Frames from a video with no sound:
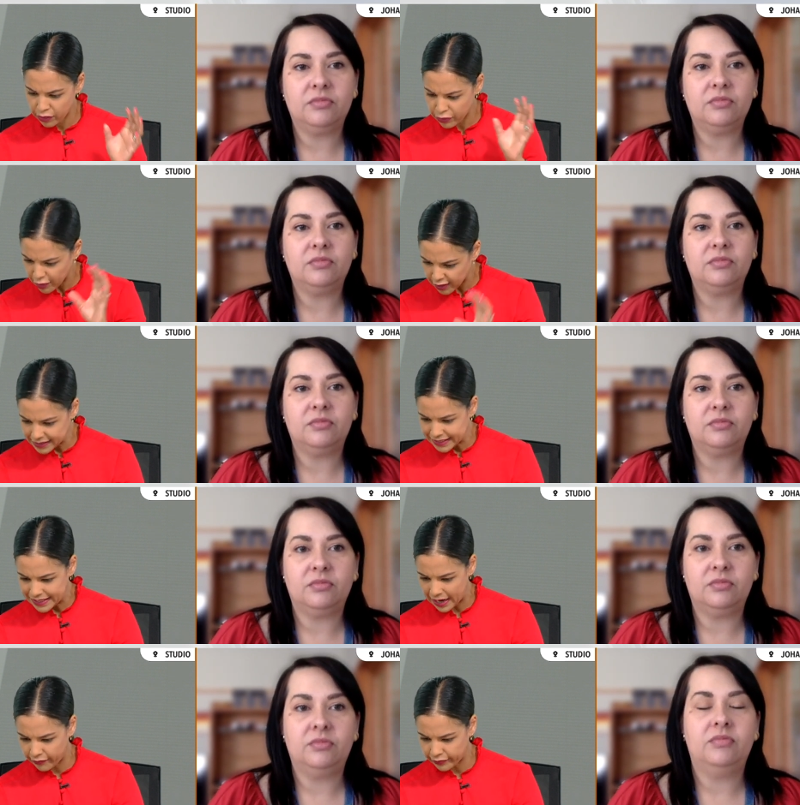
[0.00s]
Speaker 1: 13
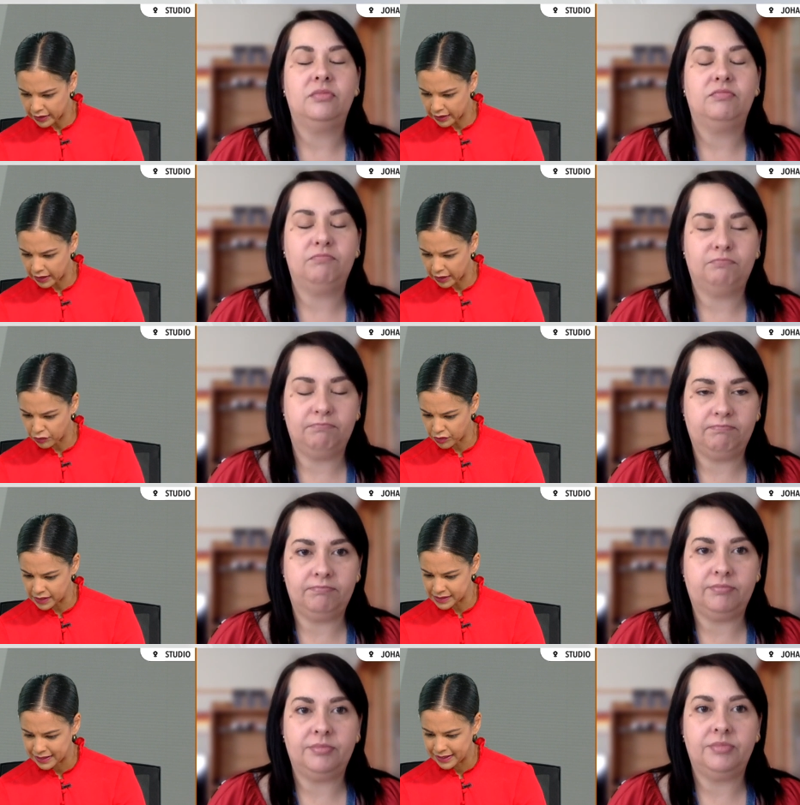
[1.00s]
African
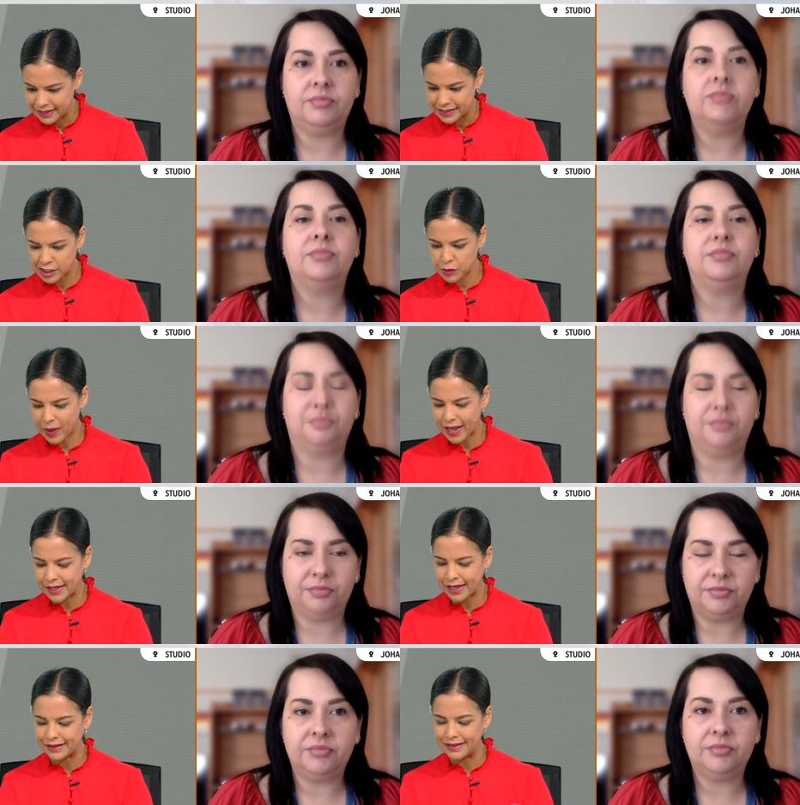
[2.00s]
countries,
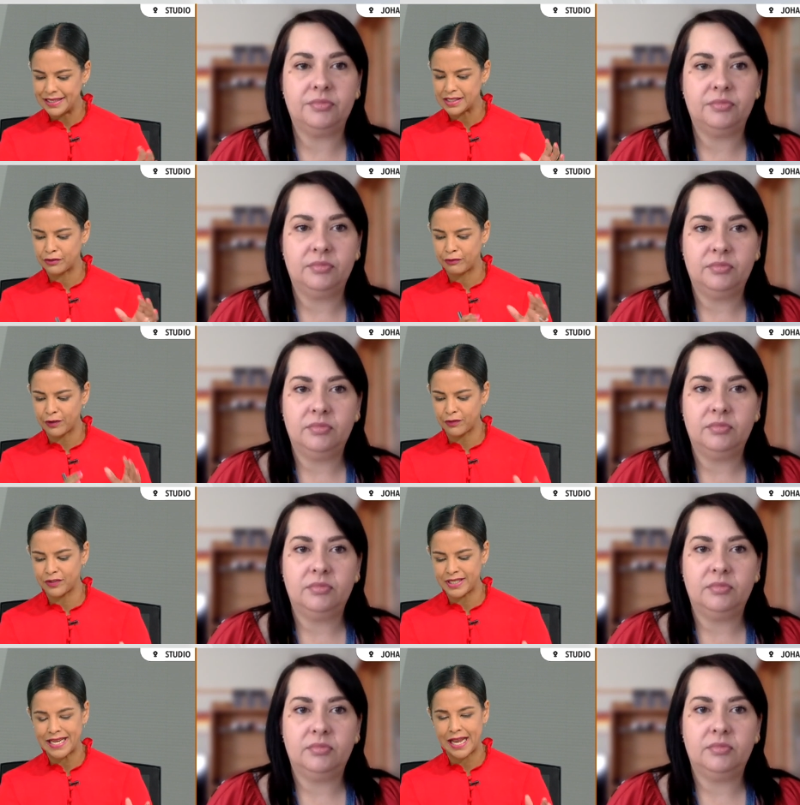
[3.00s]
spanning at least
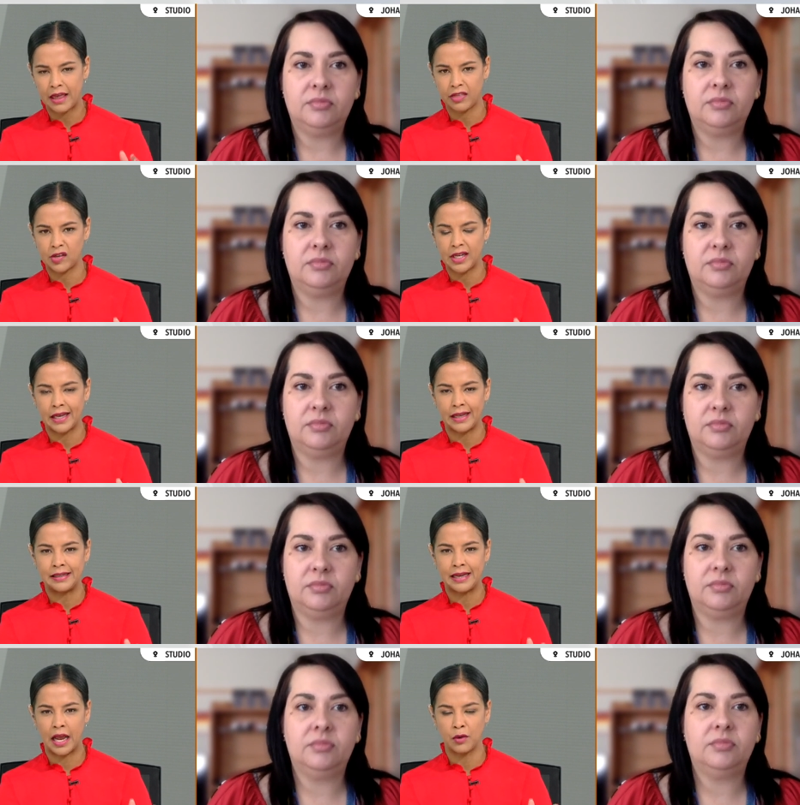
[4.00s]
50 ethnic and
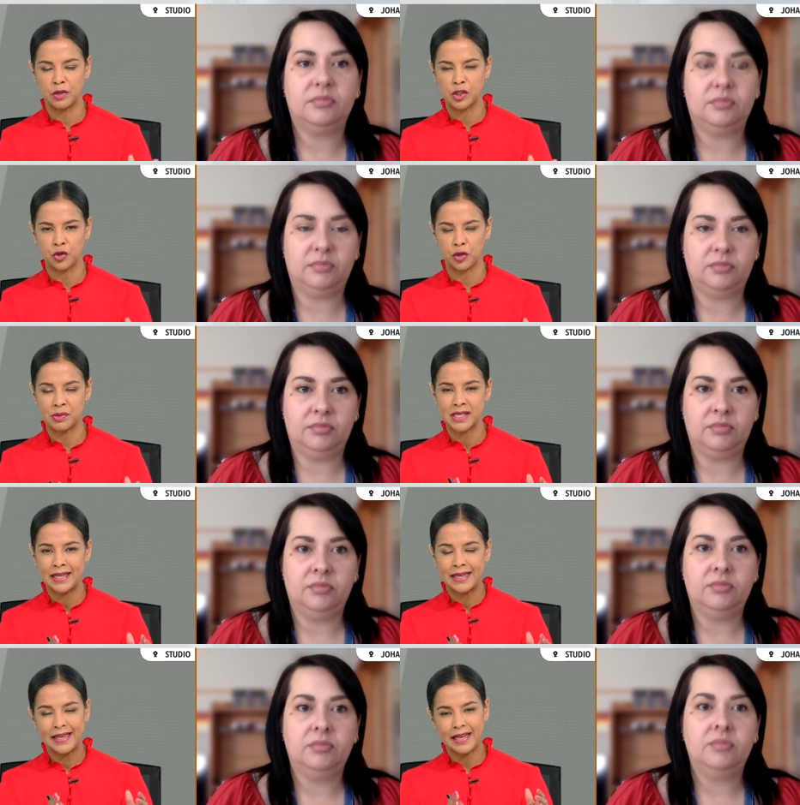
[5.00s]
language groups.
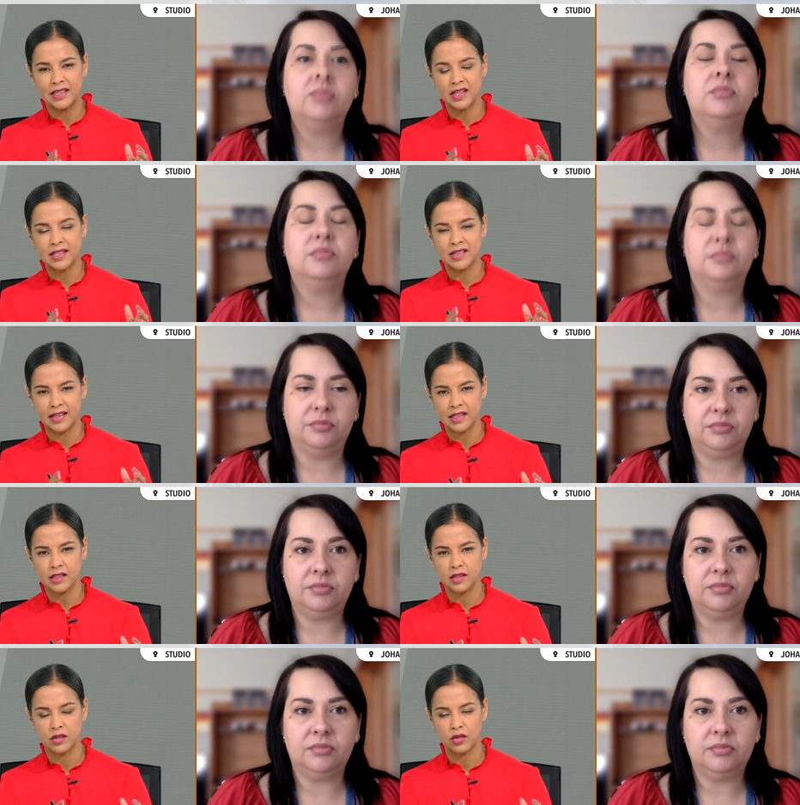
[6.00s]
Is, is
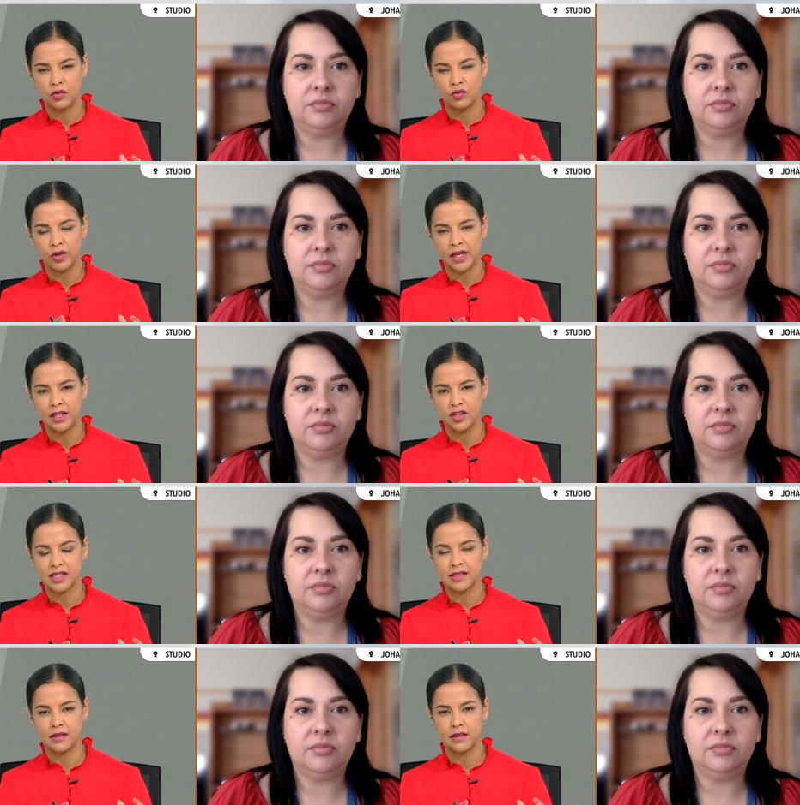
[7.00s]
this really
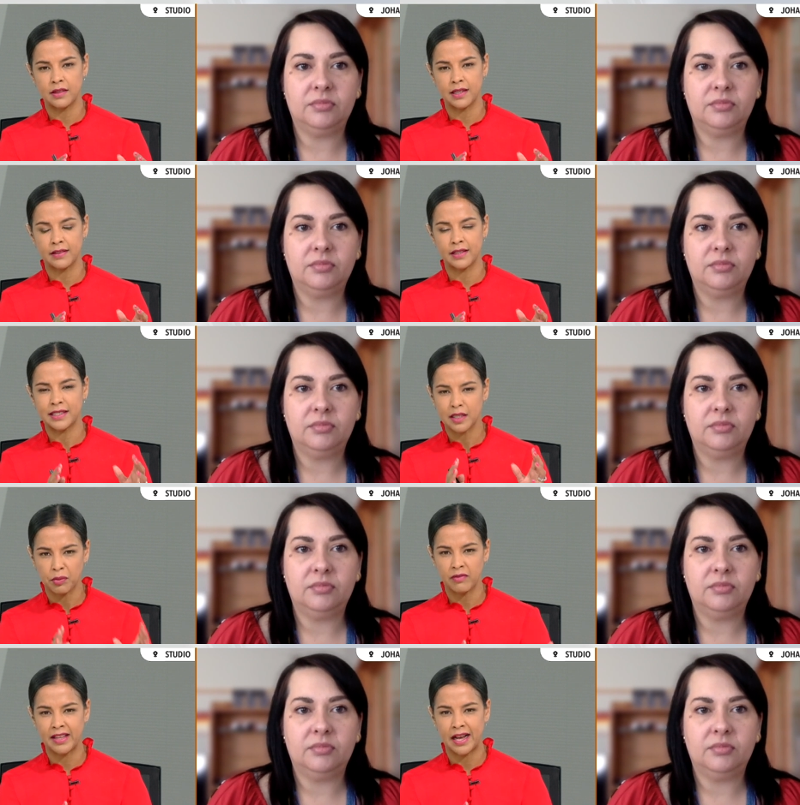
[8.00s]
just the, the tip
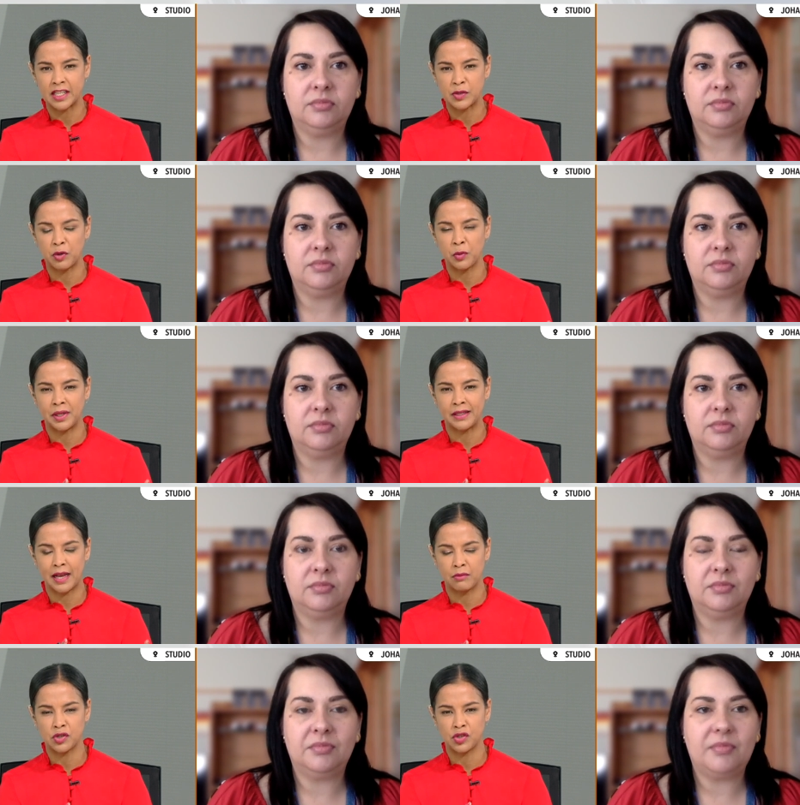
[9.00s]
of the iceberg when it
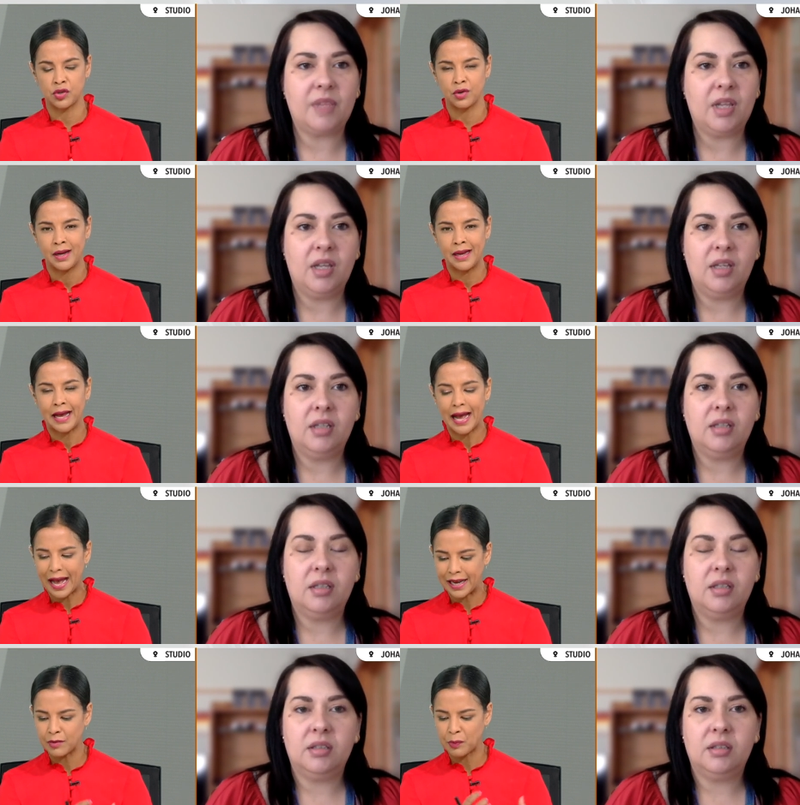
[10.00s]
comes to
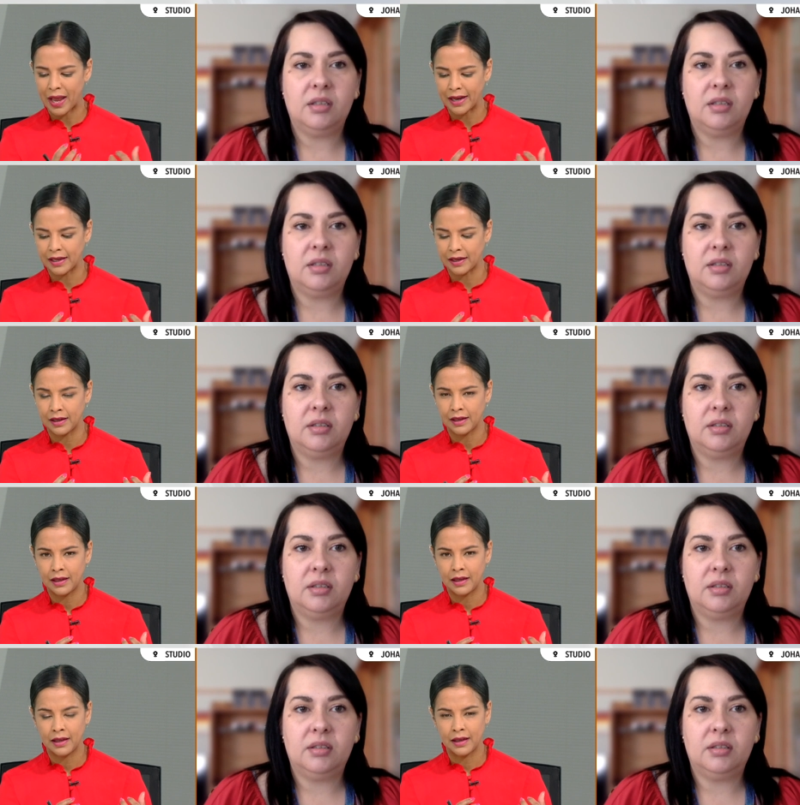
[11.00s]
unpacking
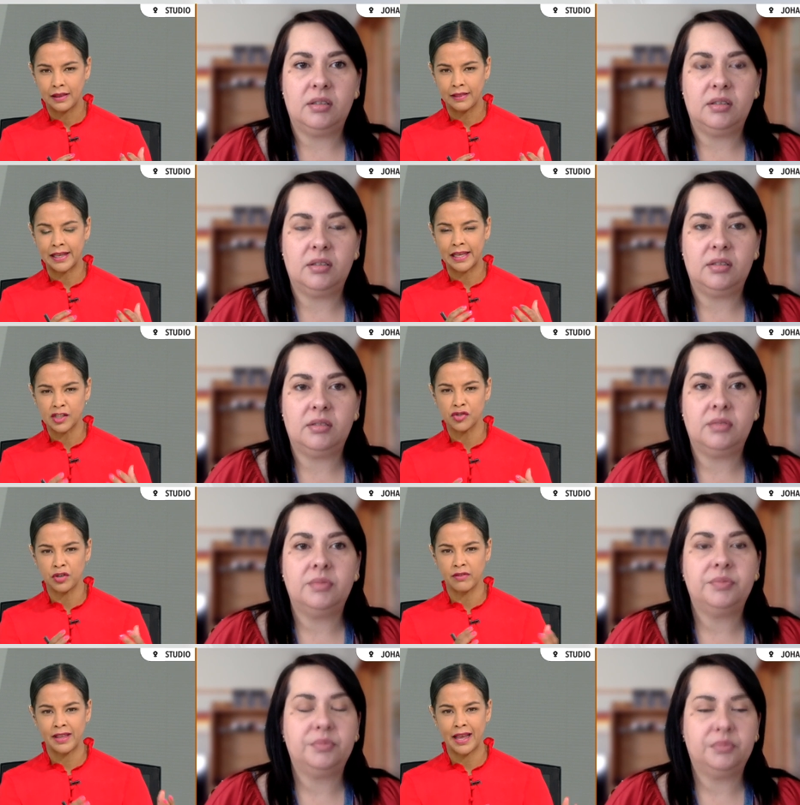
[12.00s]
the history
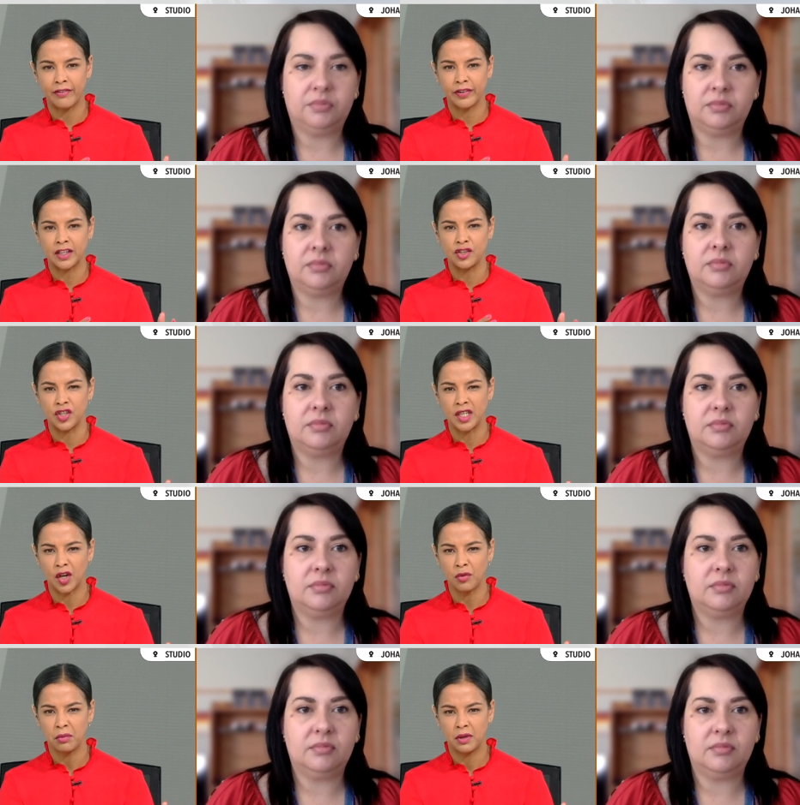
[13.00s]
of the African genome.